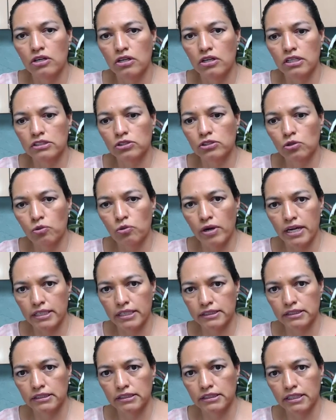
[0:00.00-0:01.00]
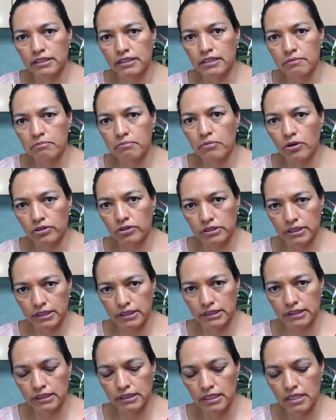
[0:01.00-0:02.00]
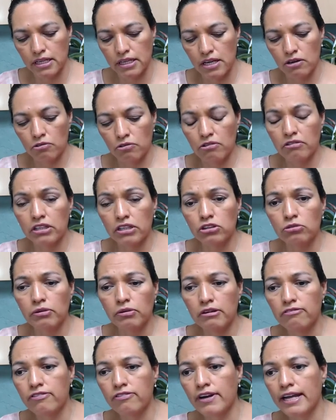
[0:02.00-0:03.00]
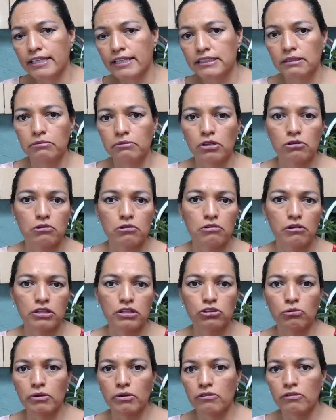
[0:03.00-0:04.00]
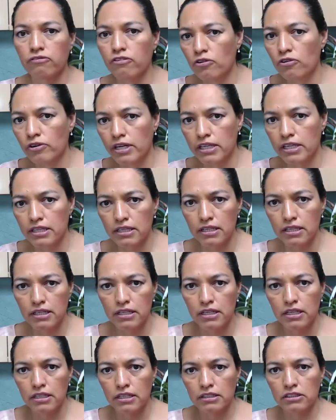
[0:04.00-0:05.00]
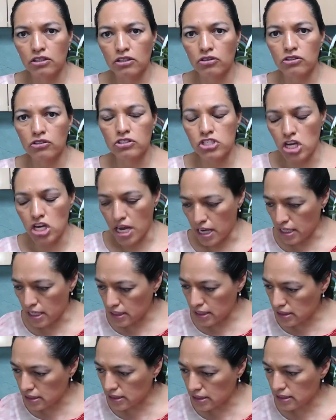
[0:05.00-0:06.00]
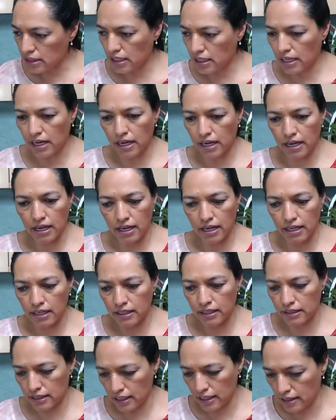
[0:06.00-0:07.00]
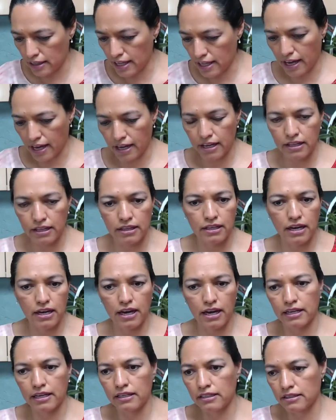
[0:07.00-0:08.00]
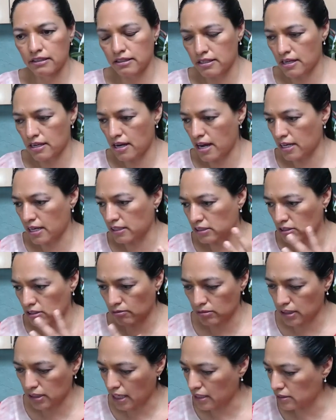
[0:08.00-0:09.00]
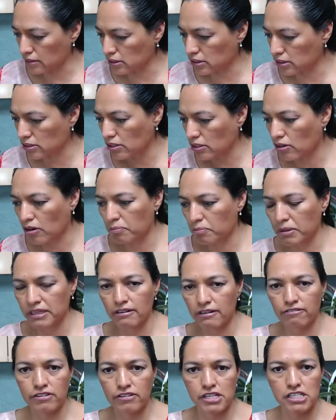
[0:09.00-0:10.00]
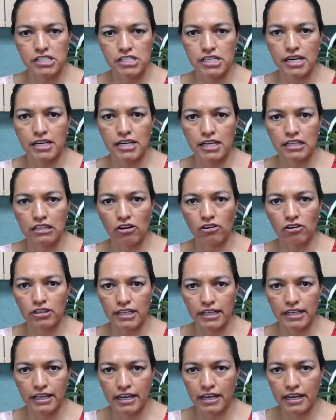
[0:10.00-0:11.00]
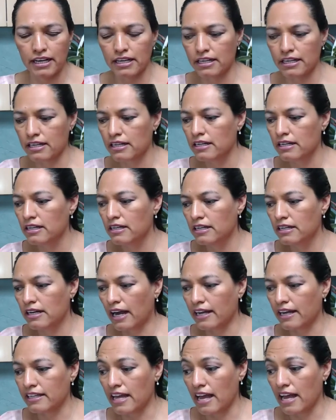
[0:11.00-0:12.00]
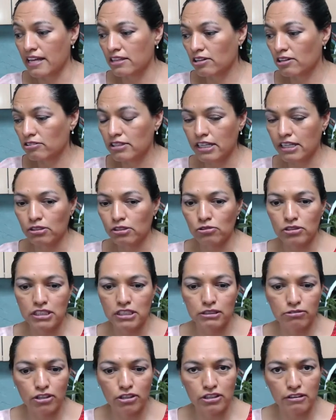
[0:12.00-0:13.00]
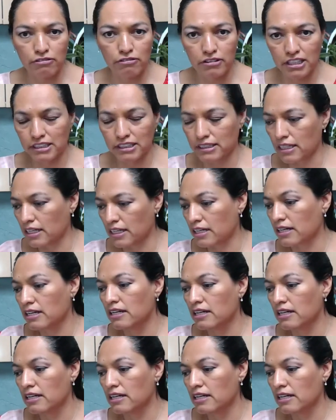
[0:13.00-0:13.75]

squares, in certain boxes. We want to be flexible. We want to be fluid. So yes, I did that. I sometimes open the fridge and eat all the cake. I ate all the cookies from the freezer.